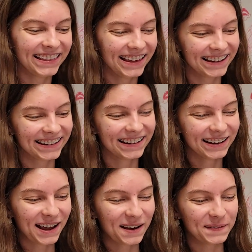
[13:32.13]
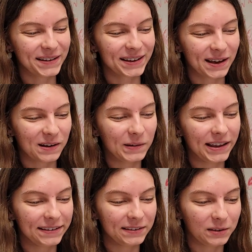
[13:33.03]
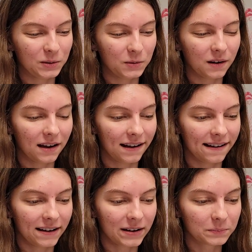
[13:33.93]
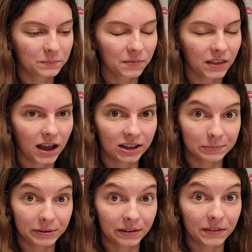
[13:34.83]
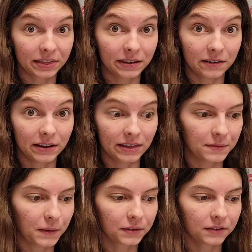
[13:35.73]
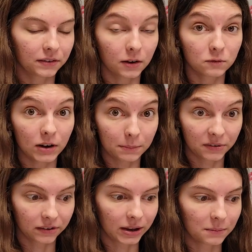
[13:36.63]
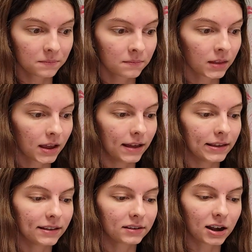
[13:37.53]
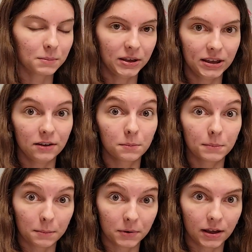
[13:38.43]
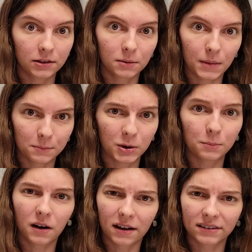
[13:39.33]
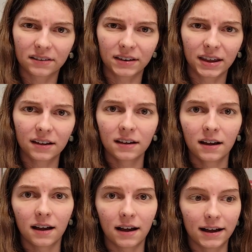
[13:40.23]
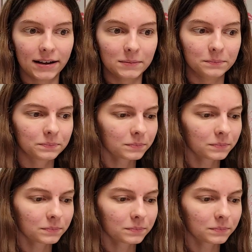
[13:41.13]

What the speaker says: then we go into a specific theory that focuses on REM sleep. And that's going to be your memory and your memory processing. A